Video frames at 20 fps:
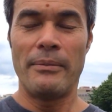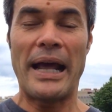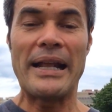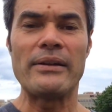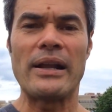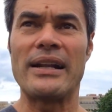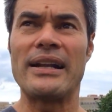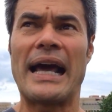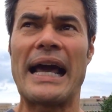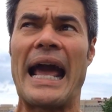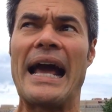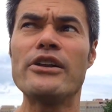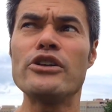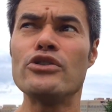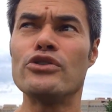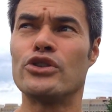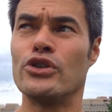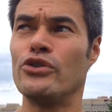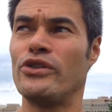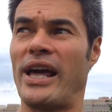And like, how
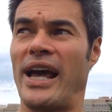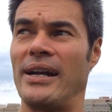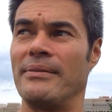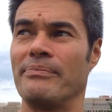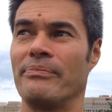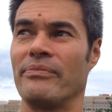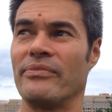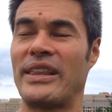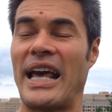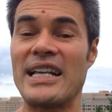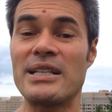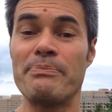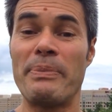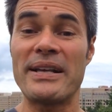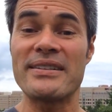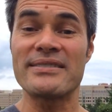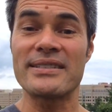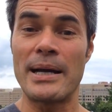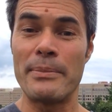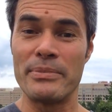do you do that? That's
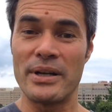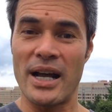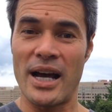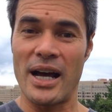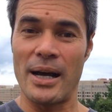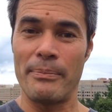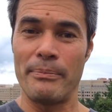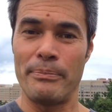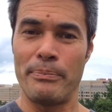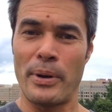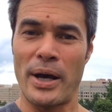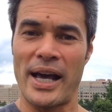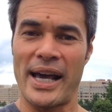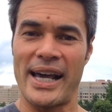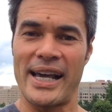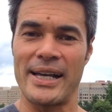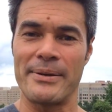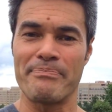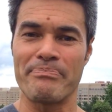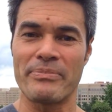best summed up
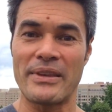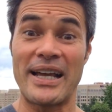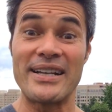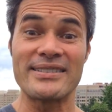by